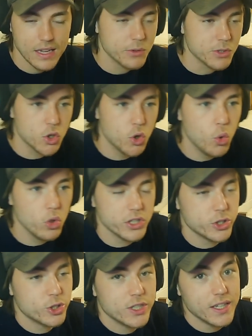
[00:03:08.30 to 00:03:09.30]
was cool
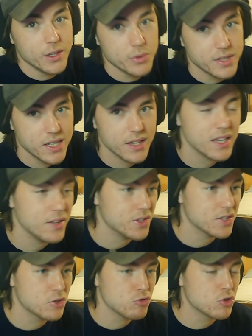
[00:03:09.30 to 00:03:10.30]
as shit. There was nothing
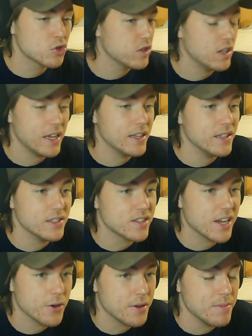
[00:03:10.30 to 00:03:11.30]
even slightly
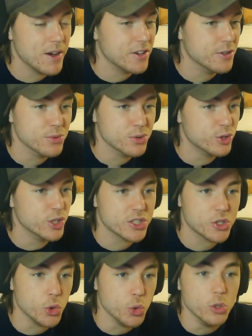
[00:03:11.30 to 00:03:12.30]
scary about it. It was
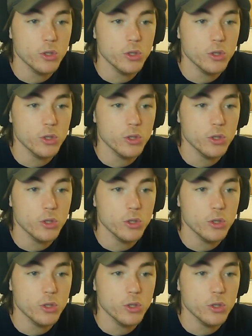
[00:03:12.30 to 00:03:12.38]
just cool.